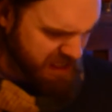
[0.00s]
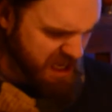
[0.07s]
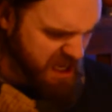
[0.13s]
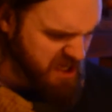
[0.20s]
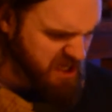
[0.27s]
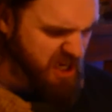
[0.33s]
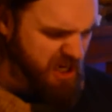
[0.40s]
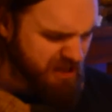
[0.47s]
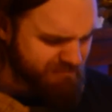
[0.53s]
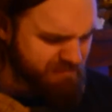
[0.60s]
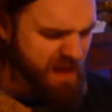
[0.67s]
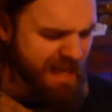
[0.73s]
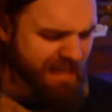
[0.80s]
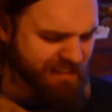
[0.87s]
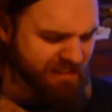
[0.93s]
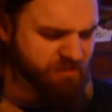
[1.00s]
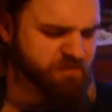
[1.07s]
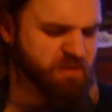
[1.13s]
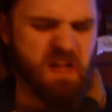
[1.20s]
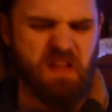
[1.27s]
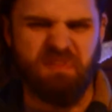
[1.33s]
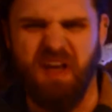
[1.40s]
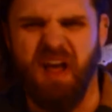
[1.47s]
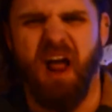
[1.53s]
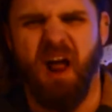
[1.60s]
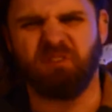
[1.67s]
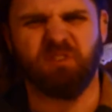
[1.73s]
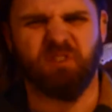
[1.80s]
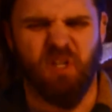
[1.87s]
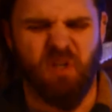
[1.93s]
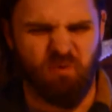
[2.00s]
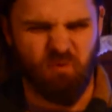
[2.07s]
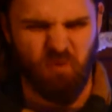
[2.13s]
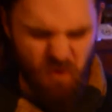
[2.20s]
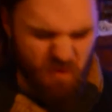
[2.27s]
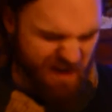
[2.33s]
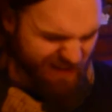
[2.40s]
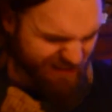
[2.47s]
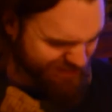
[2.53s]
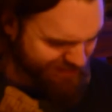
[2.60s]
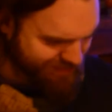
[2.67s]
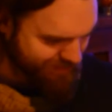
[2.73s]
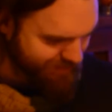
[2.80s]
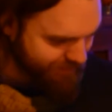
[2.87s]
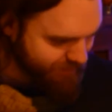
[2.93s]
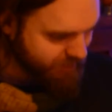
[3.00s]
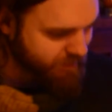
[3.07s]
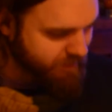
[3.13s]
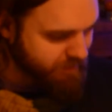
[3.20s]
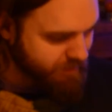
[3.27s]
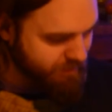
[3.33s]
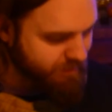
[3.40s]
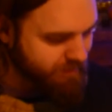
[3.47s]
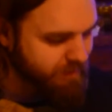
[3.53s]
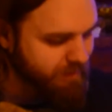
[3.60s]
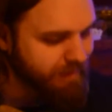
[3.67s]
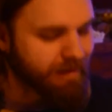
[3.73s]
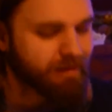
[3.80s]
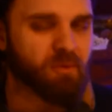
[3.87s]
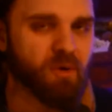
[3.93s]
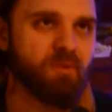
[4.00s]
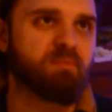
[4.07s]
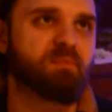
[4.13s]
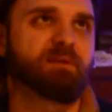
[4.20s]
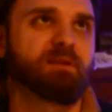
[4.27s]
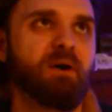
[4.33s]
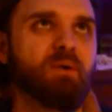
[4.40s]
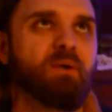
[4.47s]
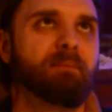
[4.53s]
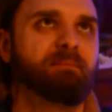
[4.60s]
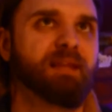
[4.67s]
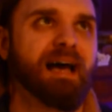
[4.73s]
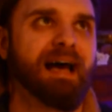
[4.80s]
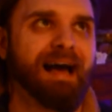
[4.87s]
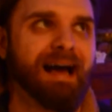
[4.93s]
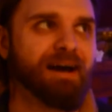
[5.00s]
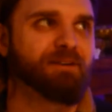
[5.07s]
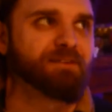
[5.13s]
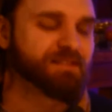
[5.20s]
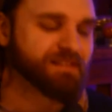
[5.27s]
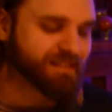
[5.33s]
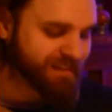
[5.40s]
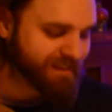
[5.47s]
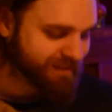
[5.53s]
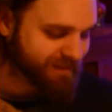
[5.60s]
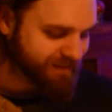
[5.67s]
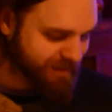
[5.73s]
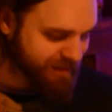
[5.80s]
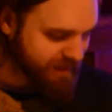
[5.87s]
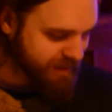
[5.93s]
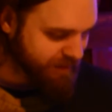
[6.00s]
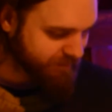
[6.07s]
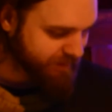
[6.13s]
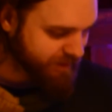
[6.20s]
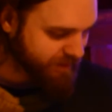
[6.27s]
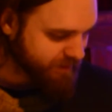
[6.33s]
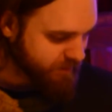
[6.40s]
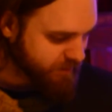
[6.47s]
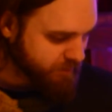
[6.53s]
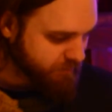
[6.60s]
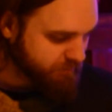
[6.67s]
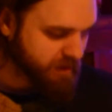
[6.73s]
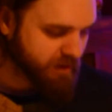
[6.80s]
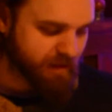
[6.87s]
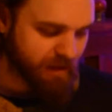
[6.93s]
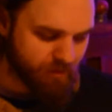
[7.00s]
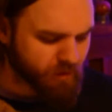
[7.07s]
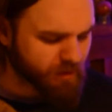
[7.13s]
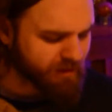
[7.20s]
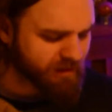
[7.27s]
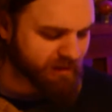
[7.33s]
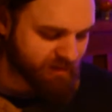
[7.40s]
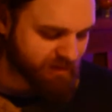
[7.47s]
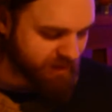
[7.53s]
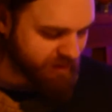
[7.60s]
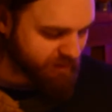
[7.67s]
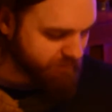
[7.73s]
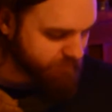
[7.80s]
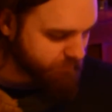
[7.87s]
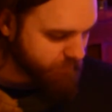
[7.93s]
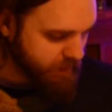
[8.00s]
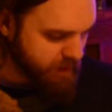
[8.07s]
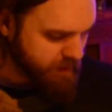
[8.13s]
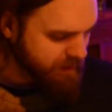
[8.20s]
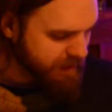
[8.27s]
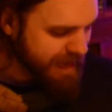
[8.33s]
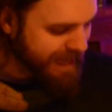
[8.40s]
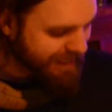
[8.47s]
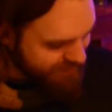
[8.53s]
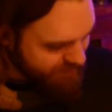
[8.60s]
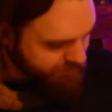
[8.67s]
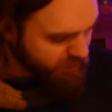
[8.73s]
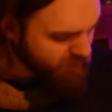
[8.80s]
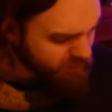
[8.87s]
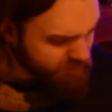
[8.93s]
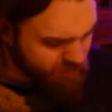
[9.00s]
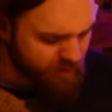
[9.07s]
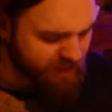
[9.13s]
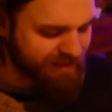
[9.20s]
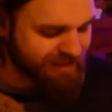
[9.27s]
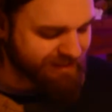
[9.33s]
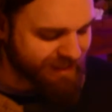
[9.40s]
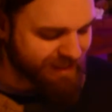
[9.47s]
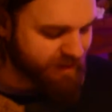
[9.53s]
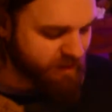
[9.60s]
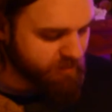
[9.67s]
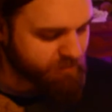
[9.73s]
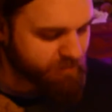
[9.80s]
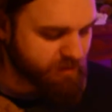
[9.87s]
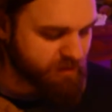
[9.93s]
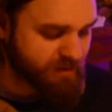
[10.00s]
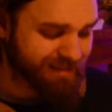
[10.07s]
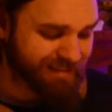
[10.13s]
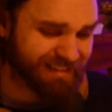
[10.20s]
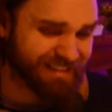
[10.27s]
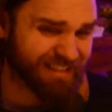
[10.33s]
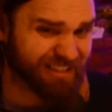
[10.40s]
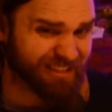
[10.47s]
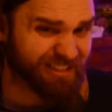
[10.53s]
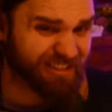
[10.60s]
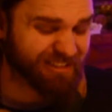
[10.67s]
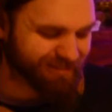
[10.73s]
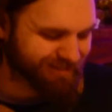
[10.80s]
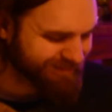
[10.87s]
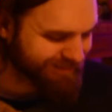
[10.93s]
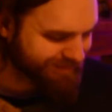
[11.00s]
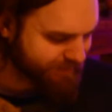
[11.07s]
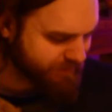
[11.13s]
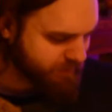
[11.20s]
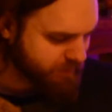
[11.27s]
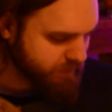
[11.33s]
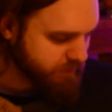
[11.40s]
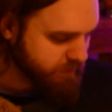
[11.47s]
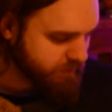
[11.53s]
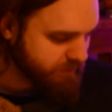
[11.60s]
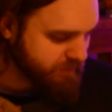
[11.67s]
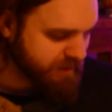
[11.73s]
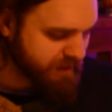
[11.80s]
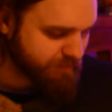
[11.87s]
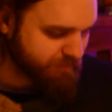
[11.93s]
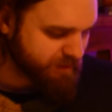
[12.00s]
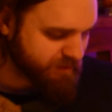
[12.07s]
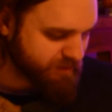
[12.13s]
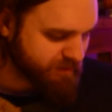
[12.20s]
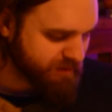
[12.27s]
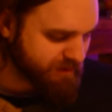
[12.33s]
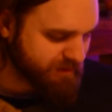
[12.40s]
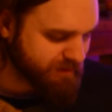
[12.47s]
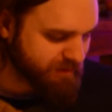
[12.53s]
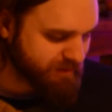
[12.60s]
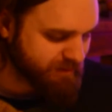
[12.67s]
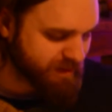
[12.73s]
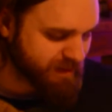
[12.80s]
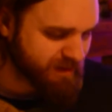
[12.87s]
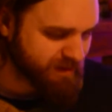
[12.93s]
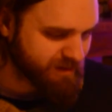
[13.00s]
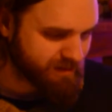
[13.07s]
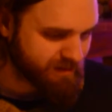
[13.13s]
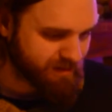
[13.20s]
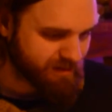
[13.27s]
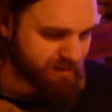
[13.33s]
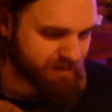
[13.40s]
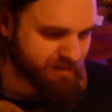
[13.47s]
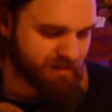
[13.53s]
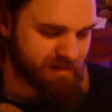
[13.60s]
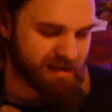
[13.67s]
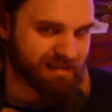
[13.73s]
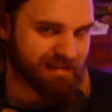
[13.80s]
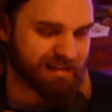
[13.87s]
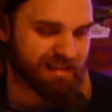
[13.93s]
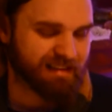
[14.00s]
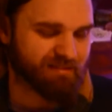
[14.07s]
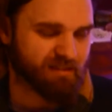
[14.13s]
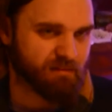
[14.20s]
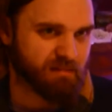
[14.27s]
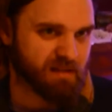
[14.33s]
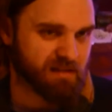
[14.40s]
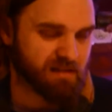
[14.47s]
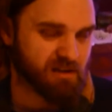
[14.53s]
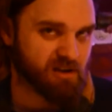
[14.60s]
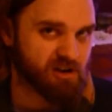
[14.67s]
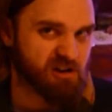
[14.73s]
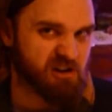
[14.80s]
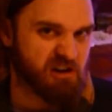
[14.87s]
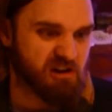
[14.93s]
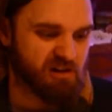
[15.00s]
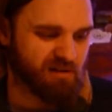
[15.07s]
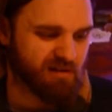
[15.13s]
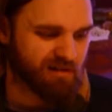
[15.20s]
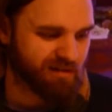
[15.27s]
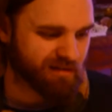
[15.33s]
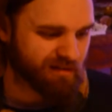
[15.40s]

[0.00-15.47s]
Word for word: And come back to find the house in ruins? I won't blow up the house, said Harry, but they weren't listening. I suppose we could take him to the zoo, said Aunt Petunia slowly, and leave him in the car.